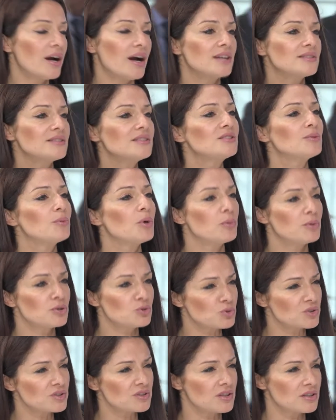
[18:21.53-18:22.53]
I think the moment
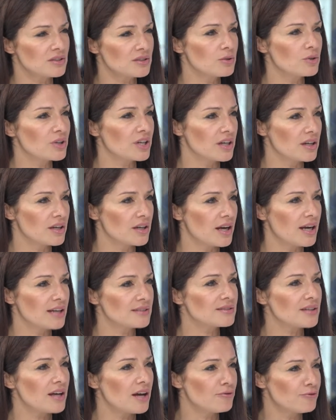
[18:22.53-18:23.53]
we start looking
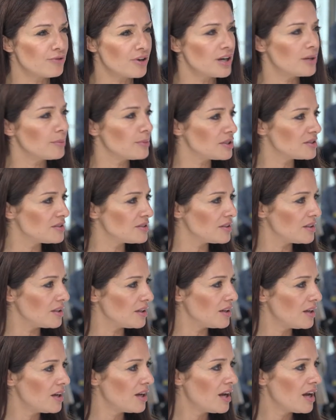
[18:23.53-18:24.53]
at
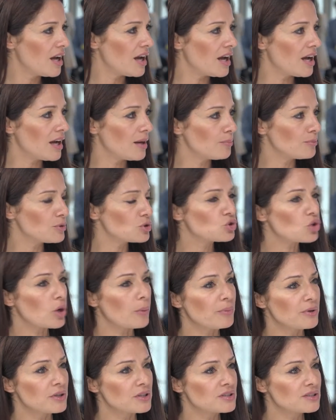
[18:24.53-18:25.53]
environmental um,
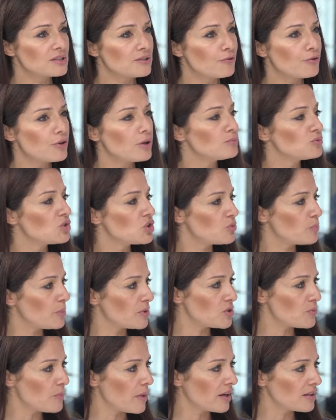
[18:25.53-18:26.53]
topics from this
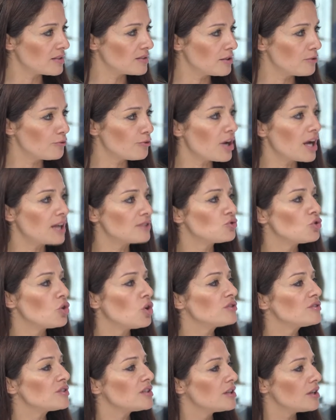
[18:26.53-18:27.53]
perspective and
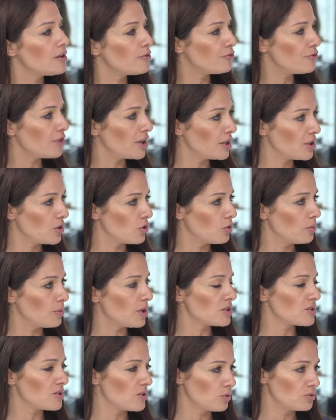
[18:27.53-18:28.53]
not in a vacuum
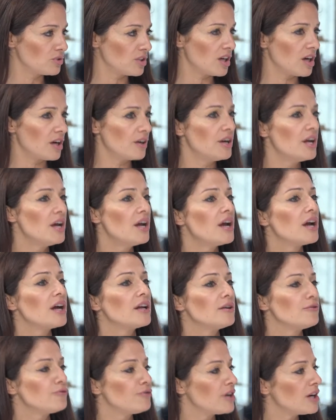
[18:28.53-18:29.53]
as though they are an
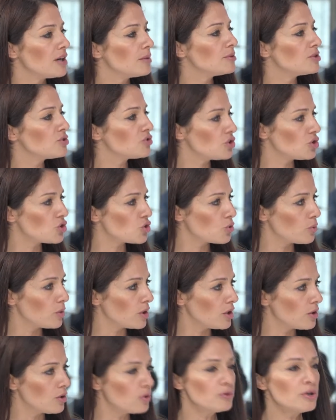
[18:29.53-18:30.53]
environment issue
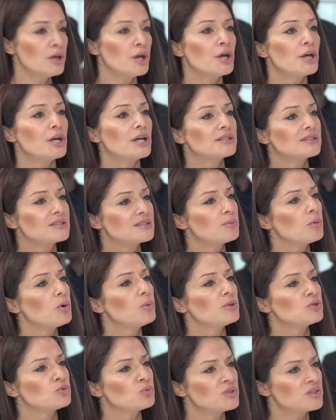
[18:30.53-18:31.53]
alone, it is the
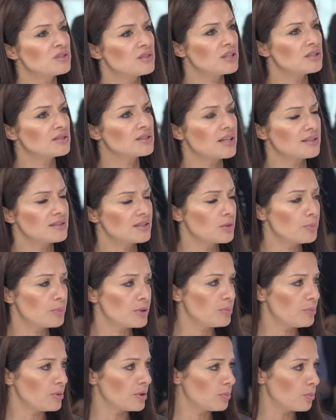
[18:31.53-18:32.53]
moment we start getting
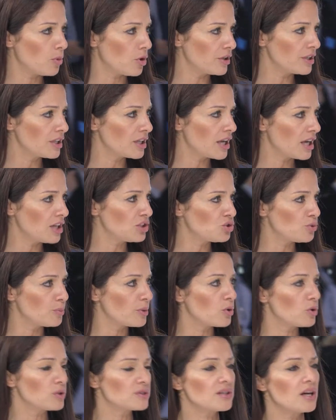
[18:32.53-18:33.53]
people more engaged,
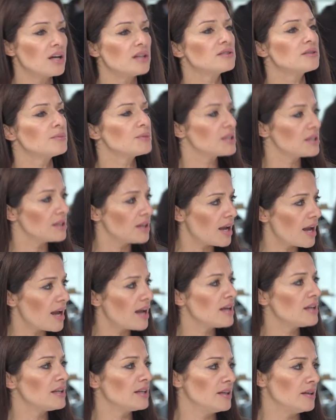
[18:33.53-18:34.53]
because ultimately
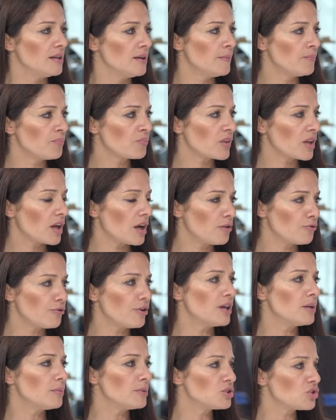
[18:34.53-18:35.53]
any
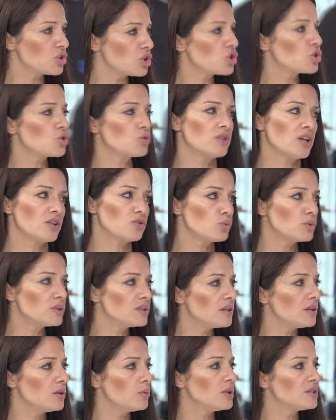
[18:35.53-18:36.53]
environment issue that we
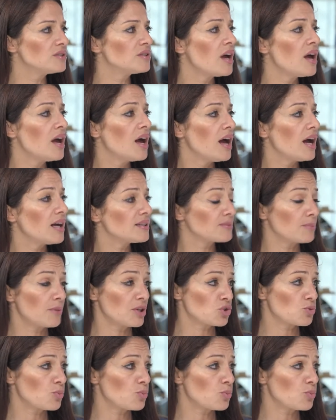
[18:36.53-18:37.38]
deal with has much